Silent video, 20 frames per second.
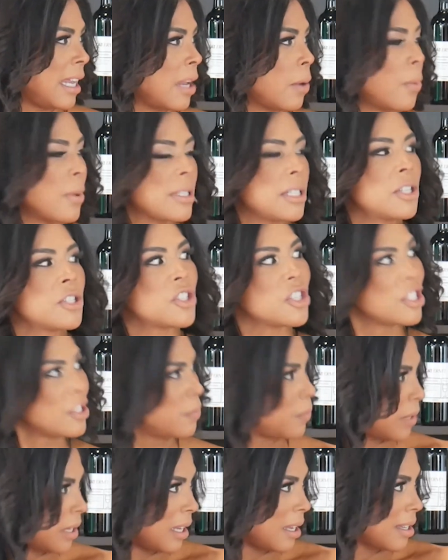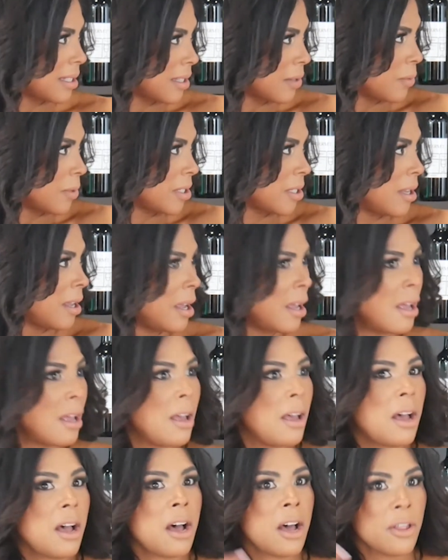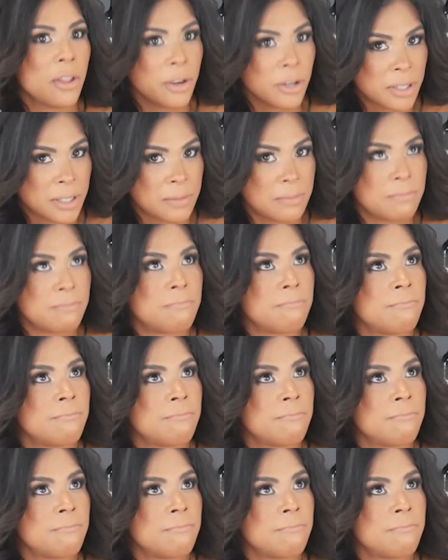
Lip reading: And it wasn't just me, because it was other